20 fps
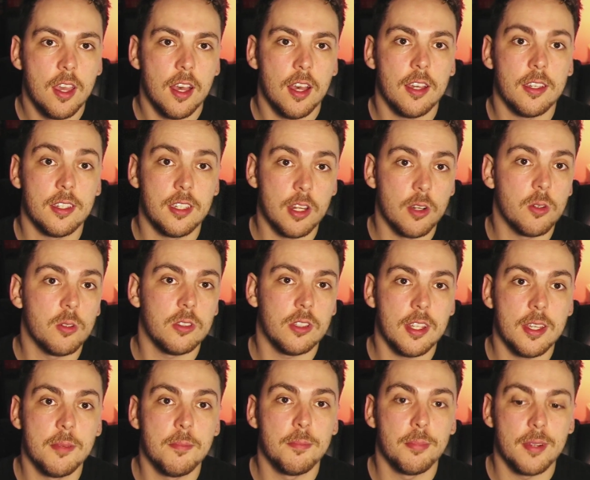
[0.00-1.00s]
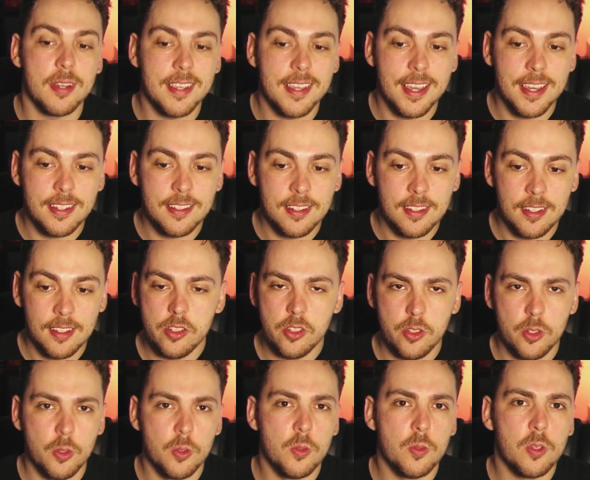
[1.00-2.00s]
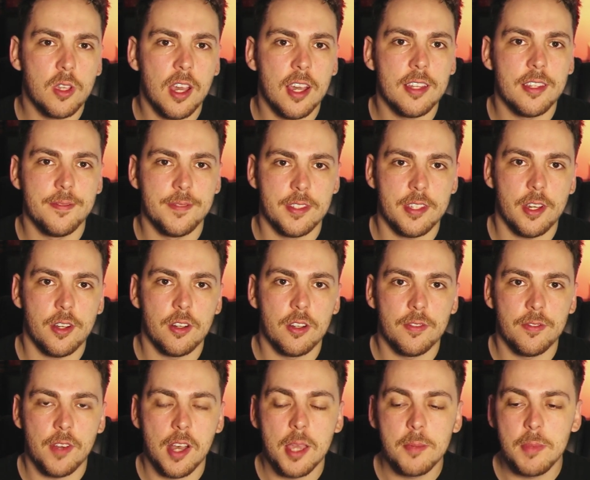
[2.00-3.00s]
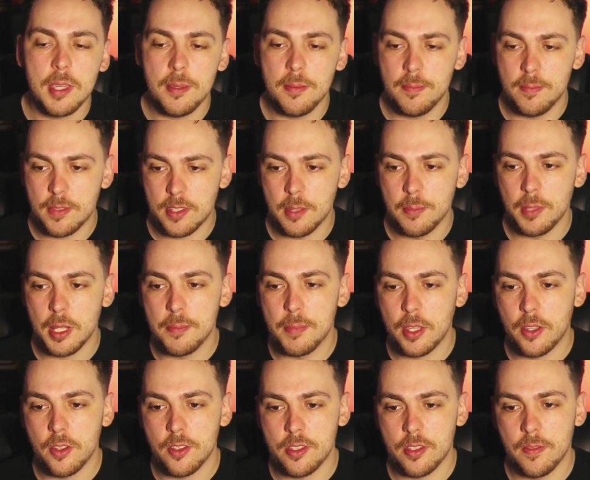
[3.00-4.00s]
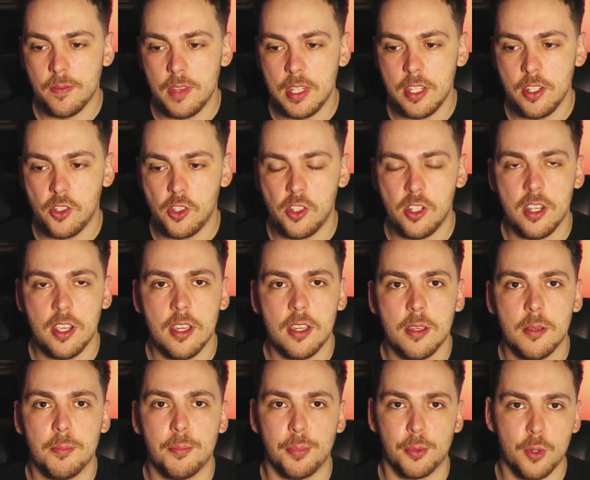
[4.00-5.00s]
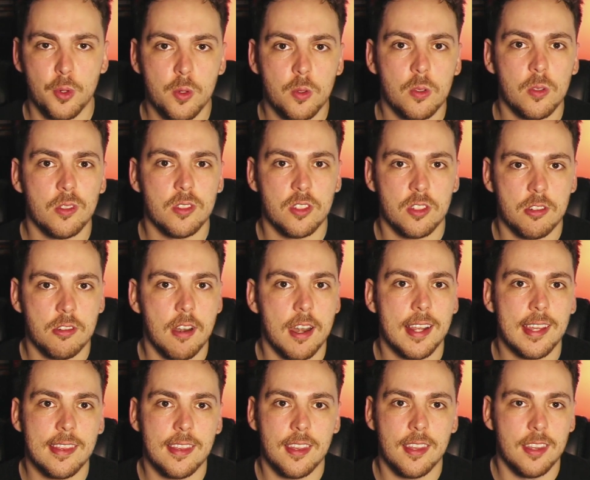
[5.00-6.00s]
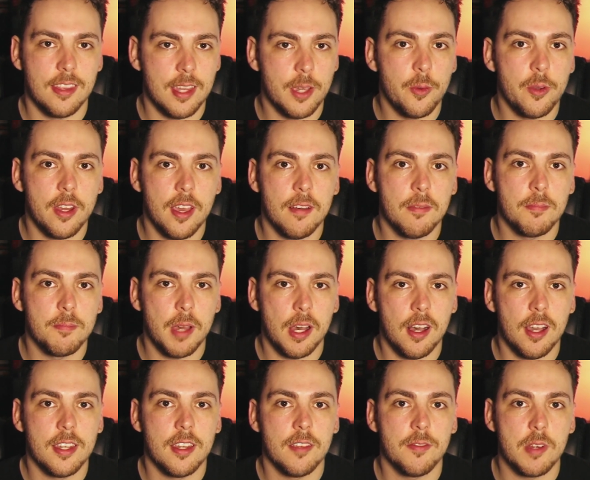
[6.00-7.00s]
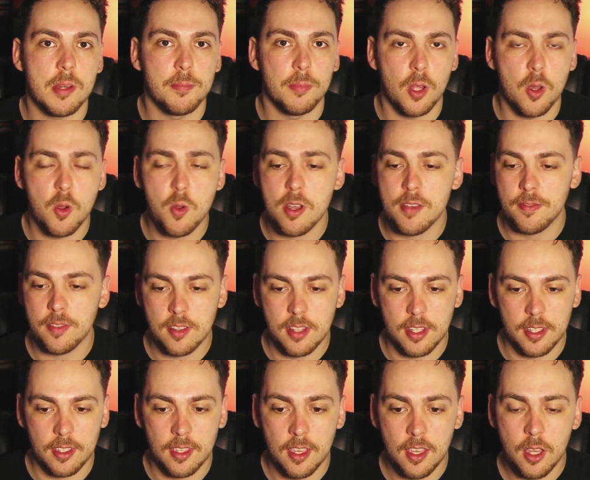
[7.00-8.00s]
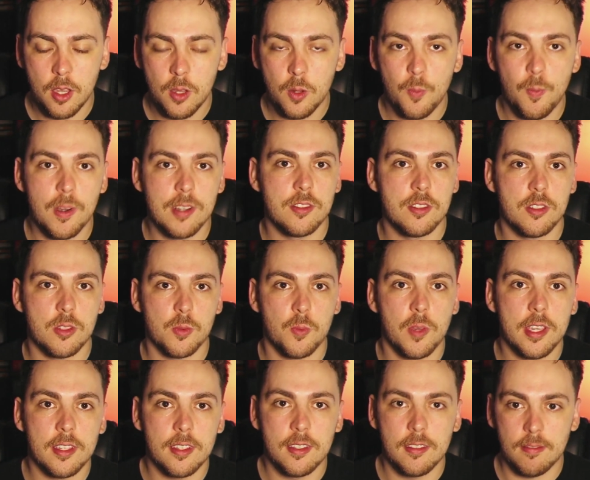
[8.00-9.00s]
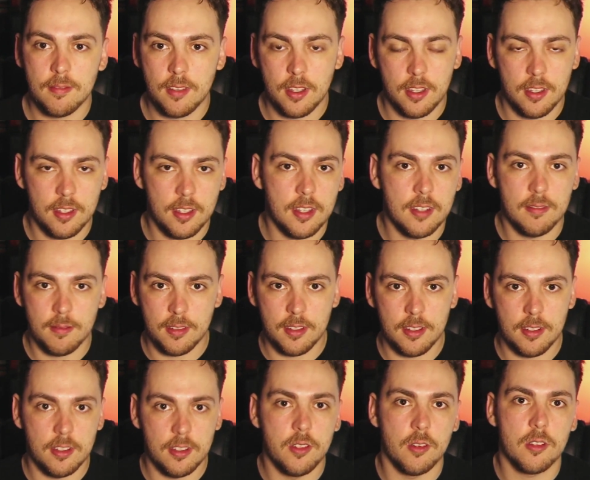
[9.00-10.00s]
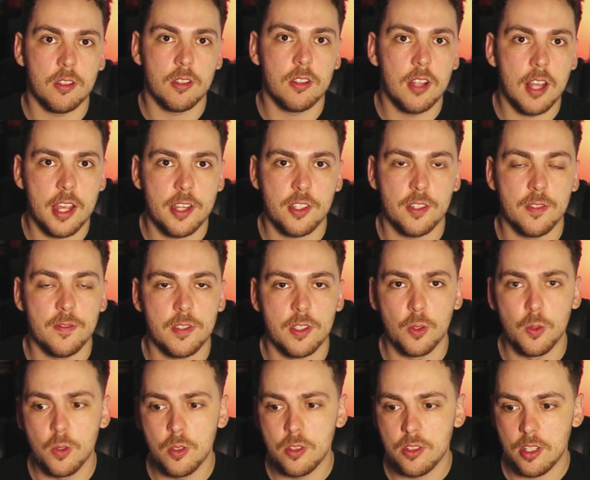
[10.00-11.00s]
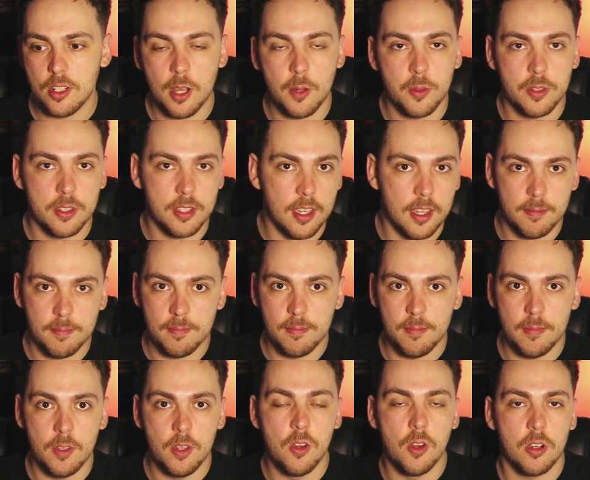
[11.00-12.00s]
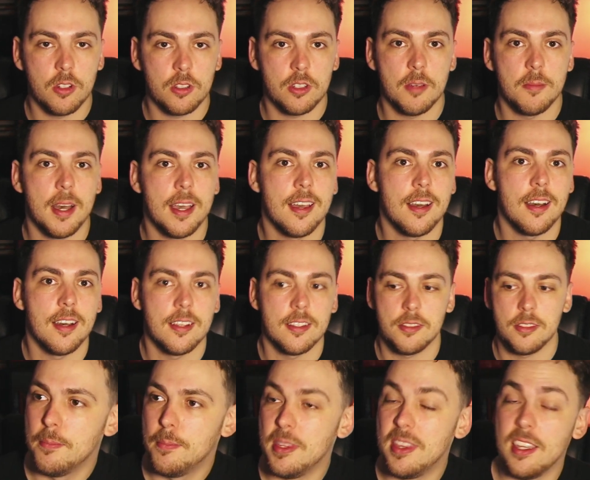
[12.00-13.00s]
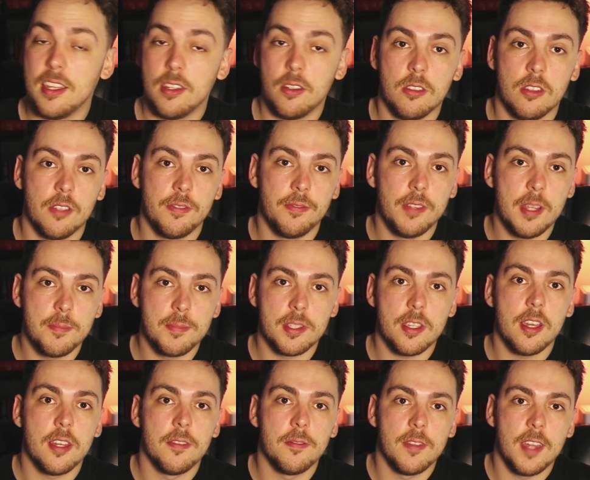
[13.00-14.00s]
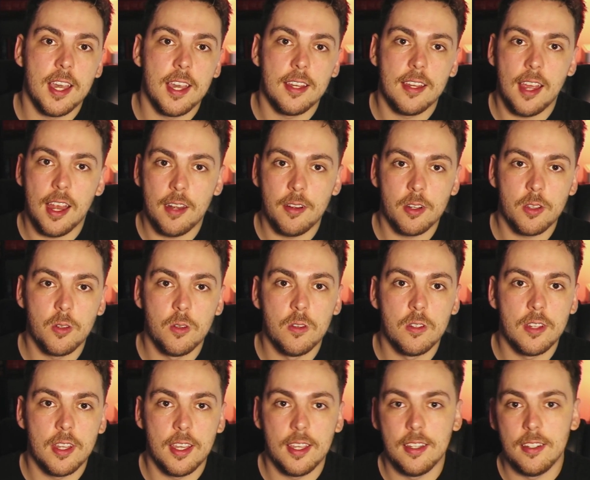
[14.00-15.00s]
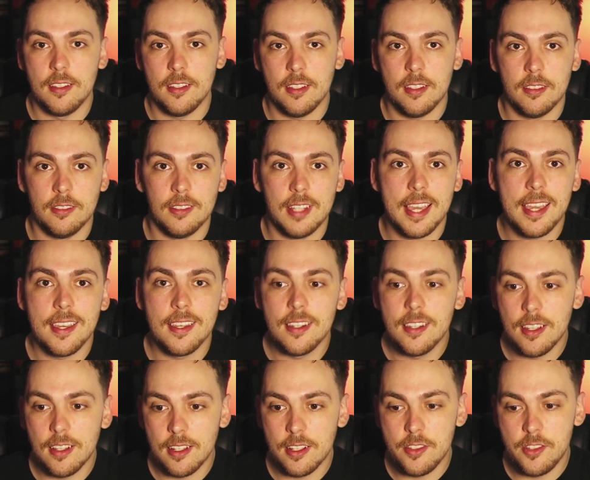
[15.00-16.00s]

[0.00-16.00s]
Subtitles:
Geralt and Brienne do kind of terrify me simply because of the sheer brutal strength that they would have behind every blow. I feel like one swing and clash of swords and I would get knocked on my ass. But then on the flip side of that, Aragorn and Lan are